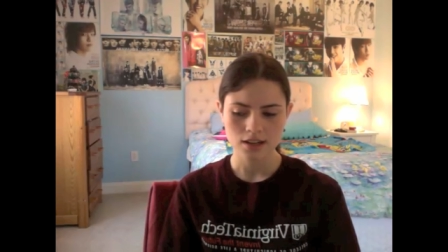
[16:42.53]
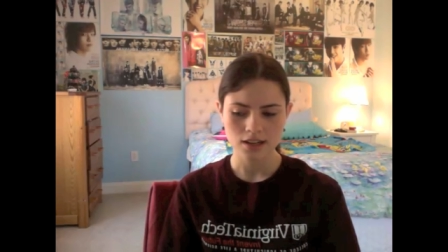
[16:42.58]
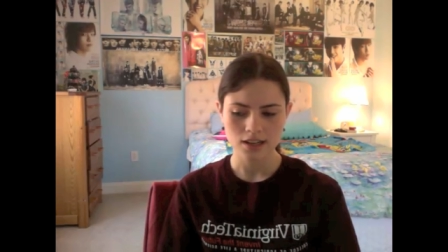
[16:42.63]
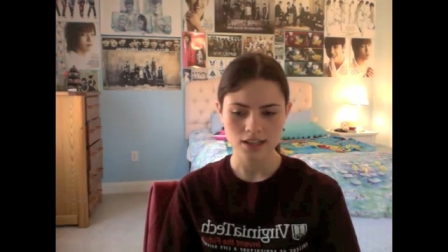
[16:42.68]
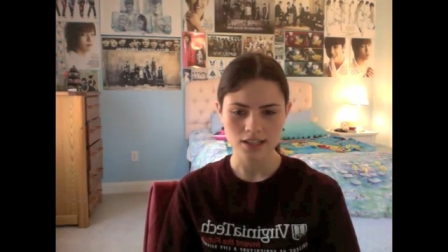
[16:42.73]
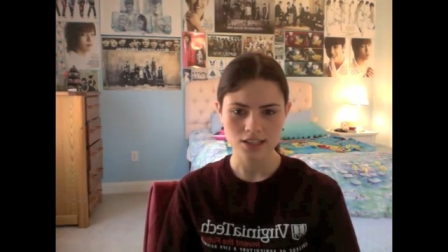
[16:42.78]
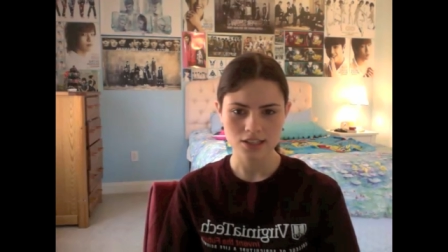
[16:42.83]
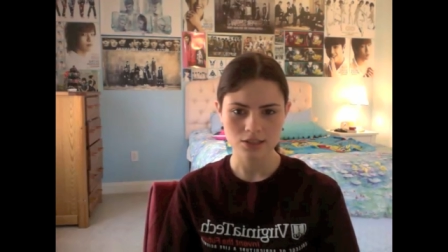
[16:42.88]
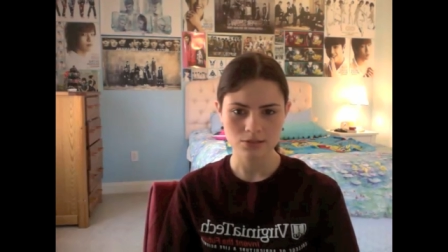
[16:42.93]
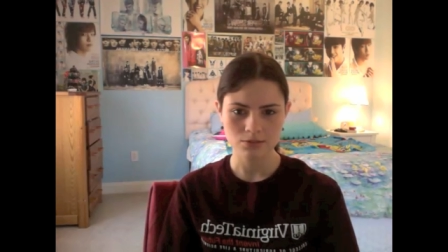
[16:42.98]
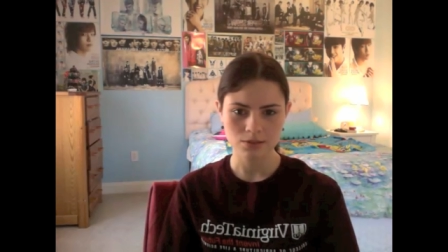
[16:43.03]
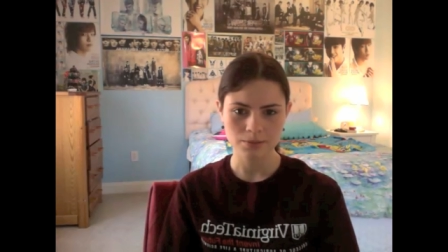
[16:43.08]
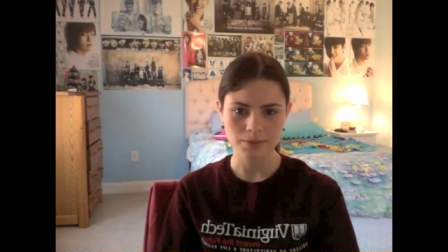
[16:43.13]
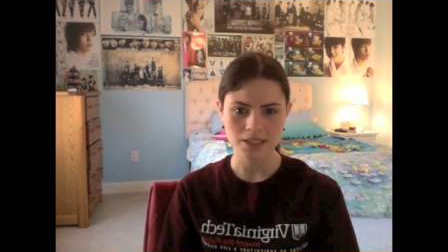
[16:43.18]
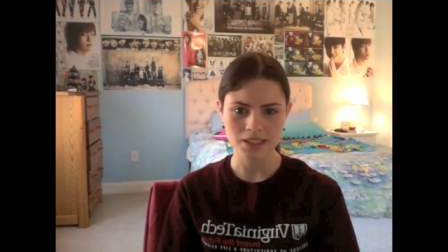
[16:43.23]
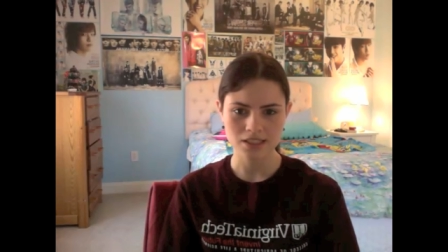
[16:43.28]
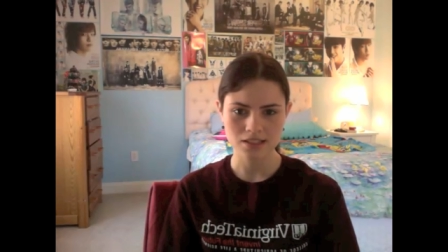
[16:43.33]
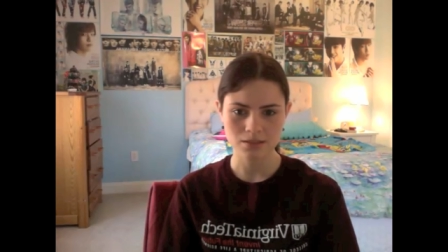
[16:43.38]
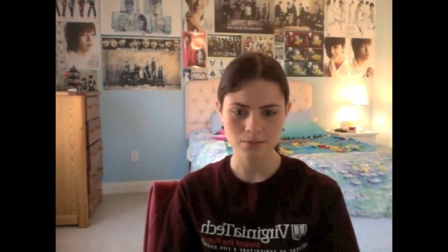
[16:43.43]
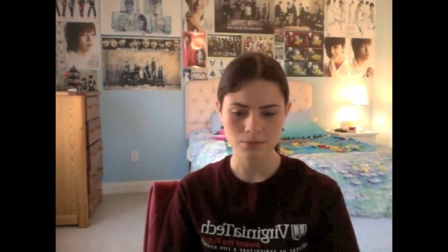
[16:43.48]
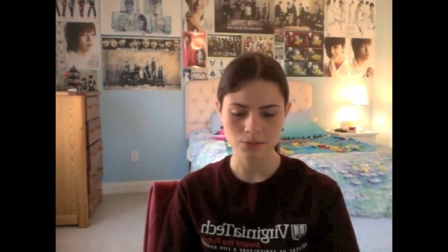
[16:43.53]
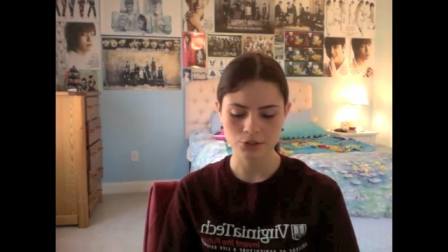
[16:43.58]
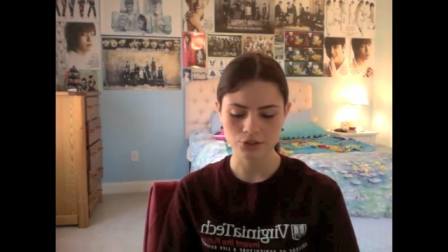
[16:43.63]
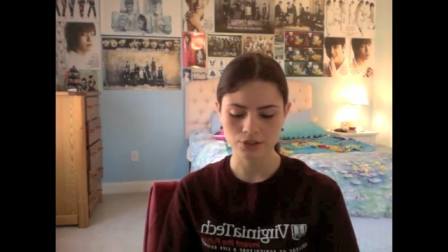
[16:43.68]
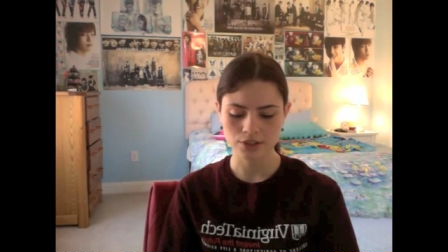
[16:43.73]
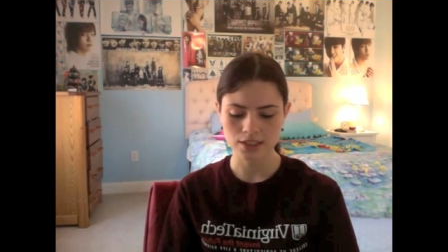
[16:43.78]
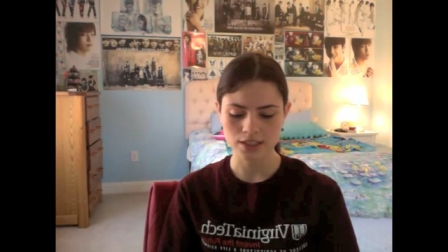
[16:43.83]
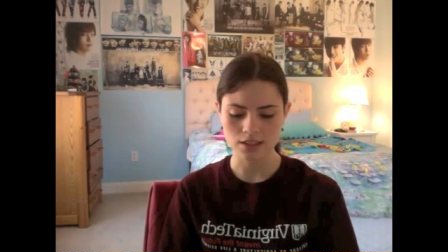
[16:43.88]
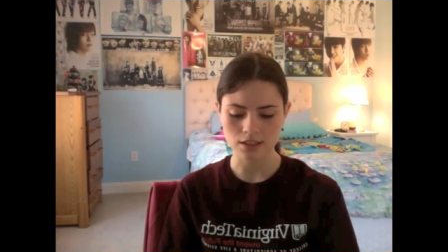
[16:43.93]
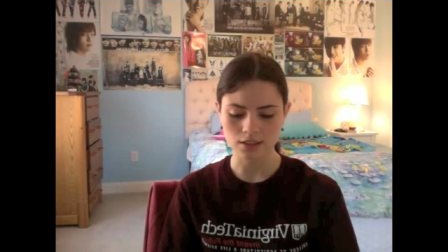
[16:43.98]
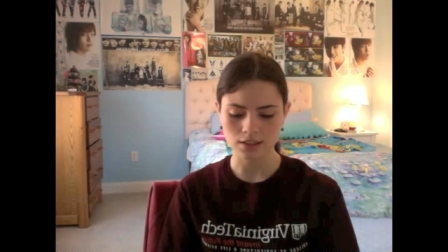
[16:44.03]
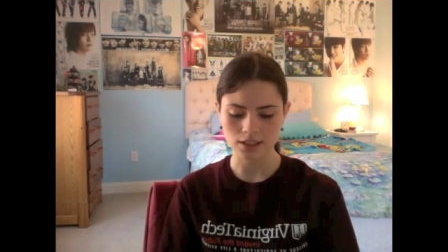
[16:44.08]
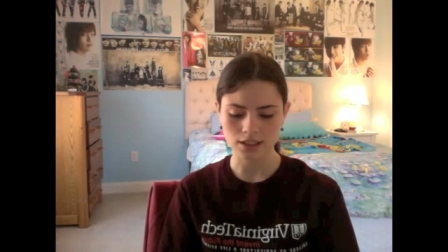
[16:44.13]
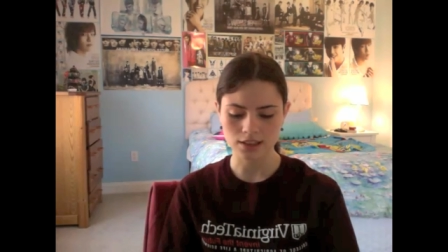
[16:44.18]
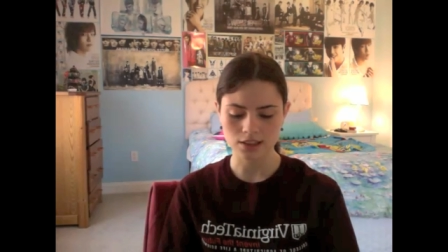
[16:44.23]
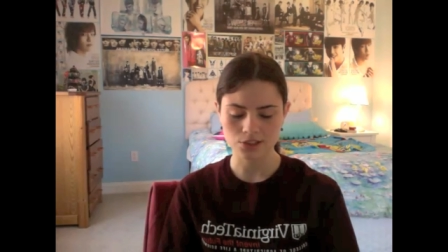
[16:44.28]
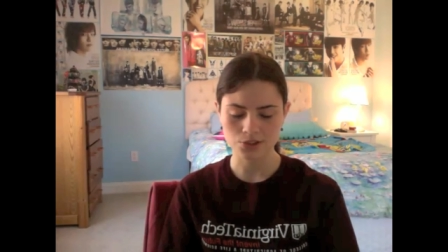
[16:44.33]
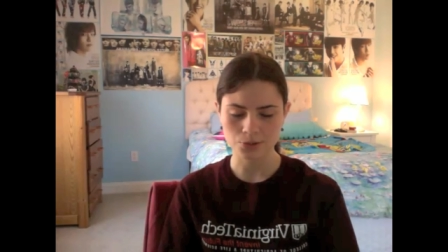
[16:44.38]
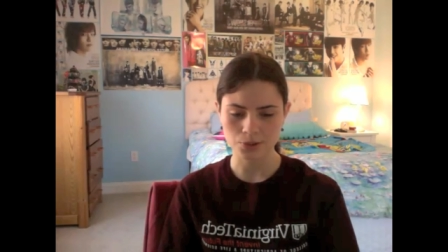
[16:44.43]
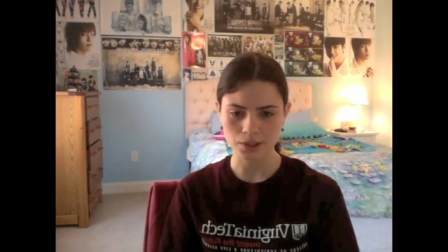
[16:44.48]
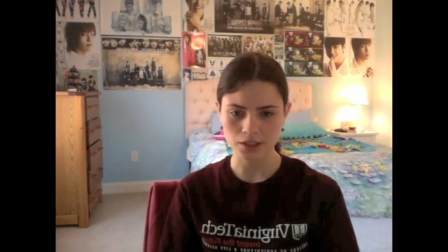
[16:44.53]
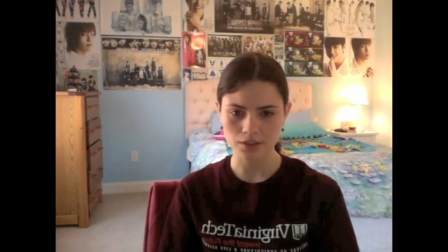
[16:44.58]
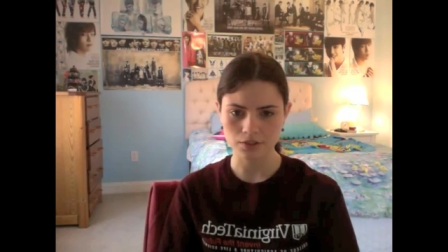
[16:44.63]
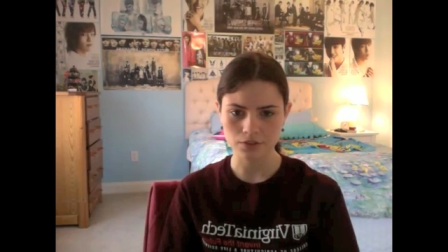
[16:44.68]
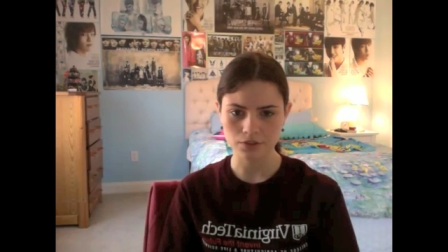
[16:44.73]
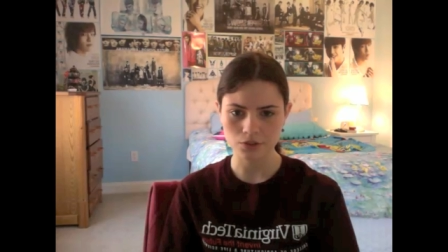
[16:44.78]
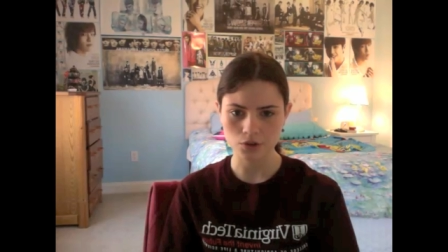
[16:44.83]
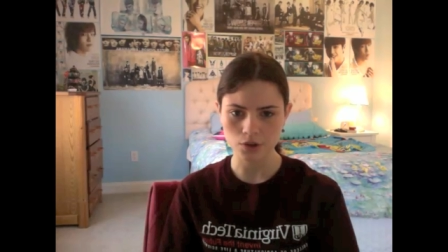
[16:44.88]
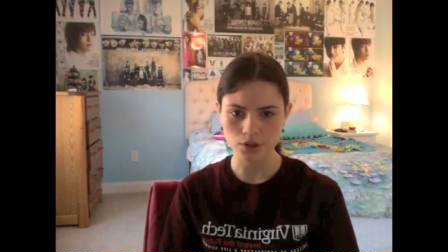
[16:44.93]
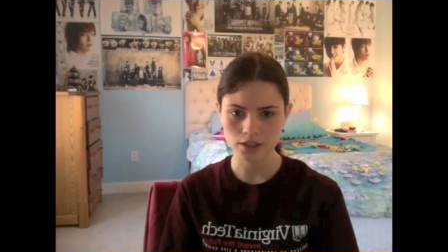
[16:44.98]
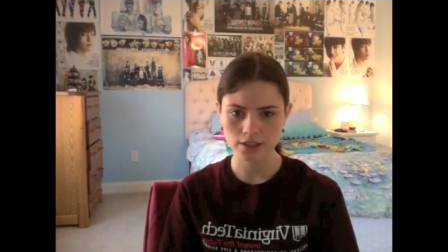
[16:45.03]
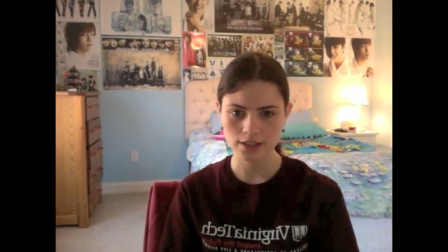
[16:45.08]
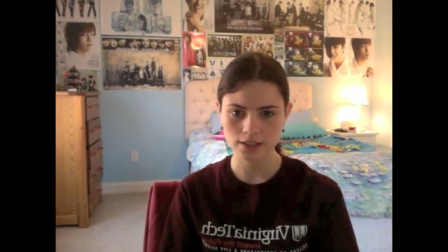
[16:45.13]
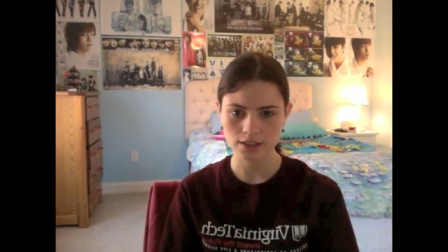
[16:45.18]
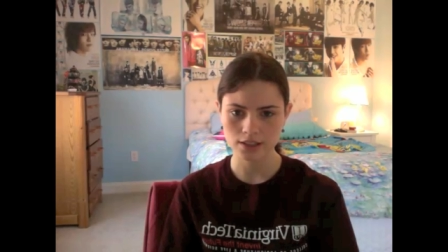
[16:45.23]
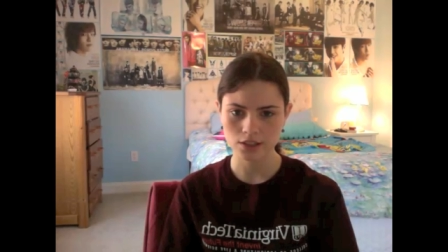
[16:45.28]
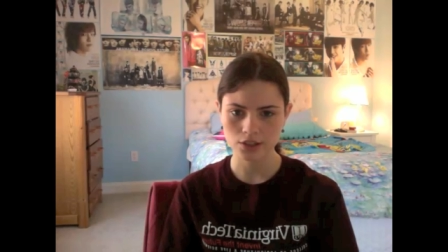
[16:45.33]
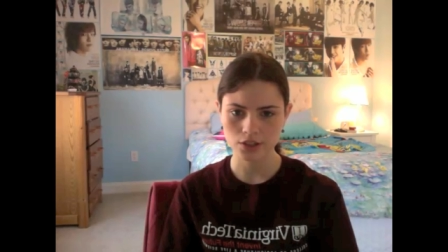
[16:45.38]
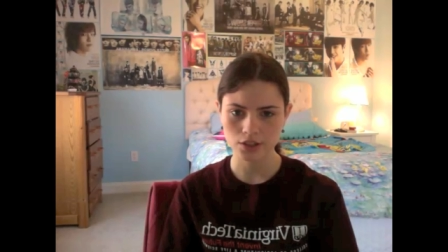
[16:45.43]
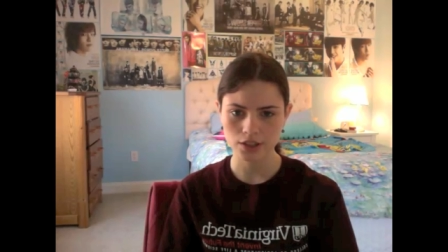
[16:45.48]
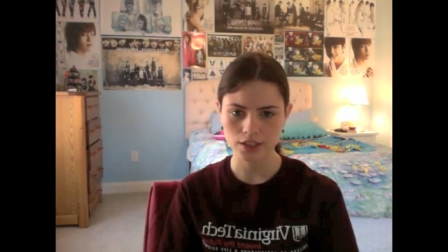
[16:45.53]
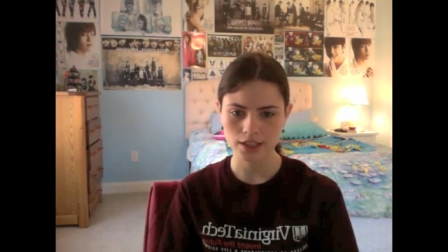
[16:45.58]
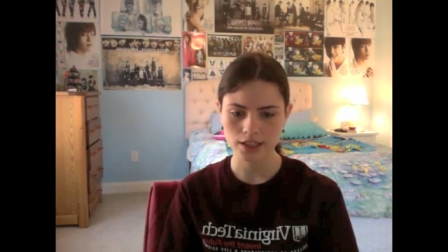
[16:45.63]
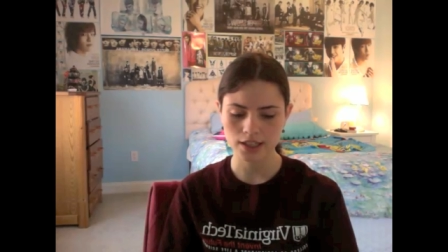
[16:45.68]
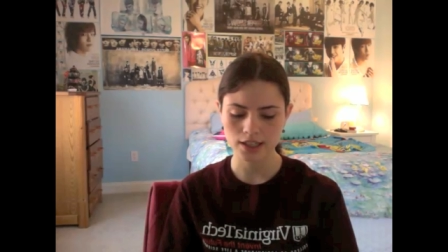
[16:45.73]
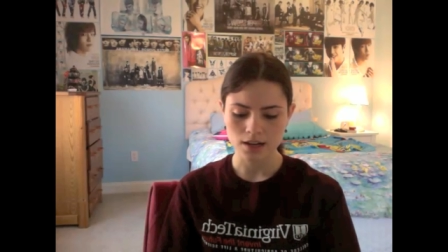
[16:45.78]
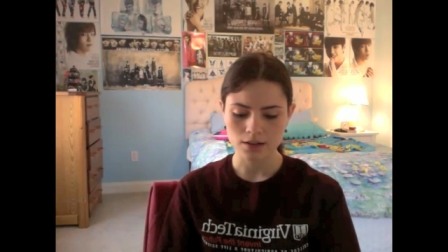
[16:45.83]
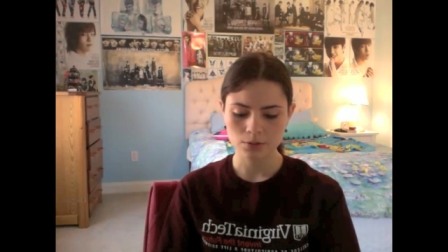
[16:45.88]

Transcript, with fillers: I assume that means it's going to be released on like the 24th in Korea.